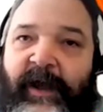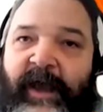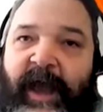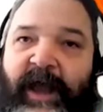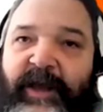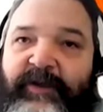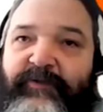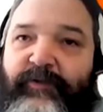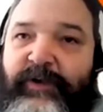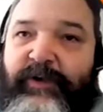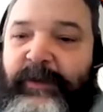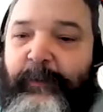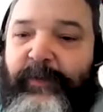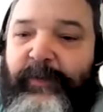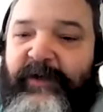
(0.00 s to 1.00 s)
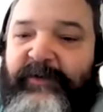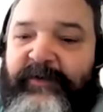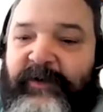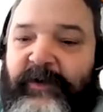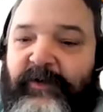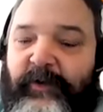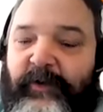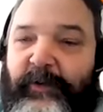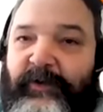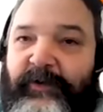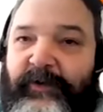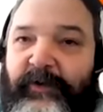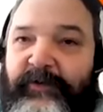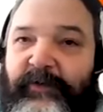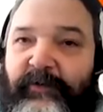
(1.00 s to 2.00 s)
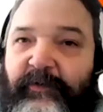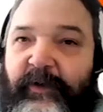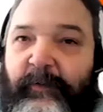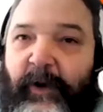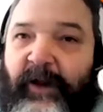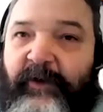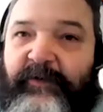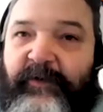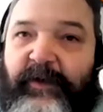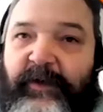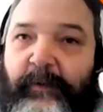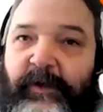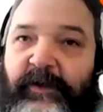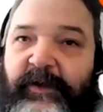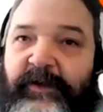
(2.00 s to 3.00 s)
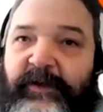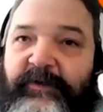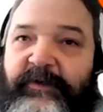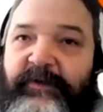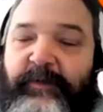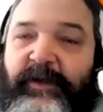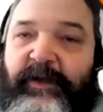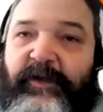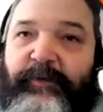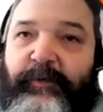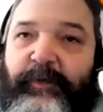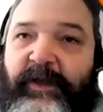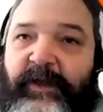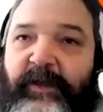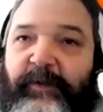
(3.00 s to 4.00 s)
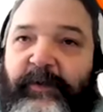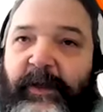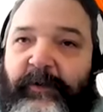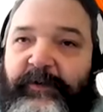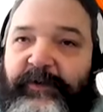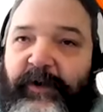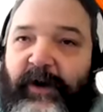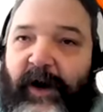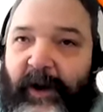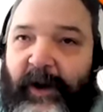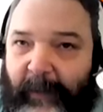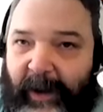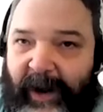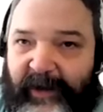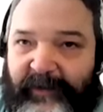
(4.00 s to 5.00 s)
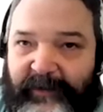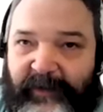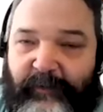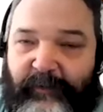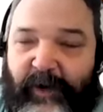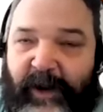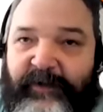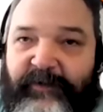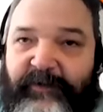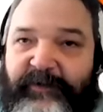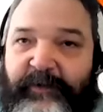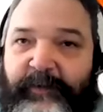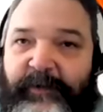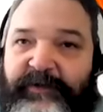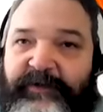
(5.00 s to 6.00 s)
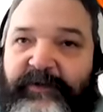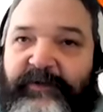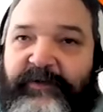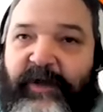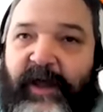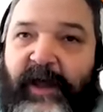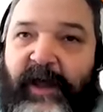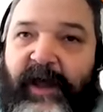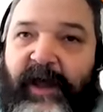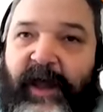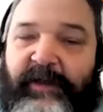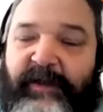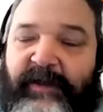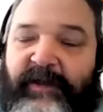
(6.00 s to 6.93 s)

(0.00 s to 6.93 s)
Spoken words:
And it's really best here to build those 3 bots in Community Edition because we need to be able to automatically grade your submissions. And the